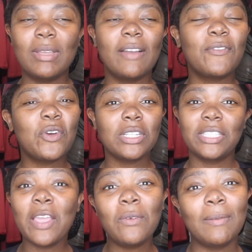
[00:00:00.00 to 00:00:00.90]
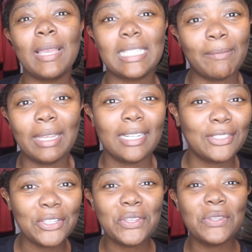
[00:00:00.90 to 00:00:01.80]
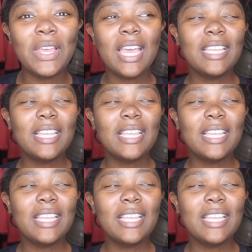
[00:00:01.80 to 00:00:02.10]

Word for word: But of course they want to make some money too.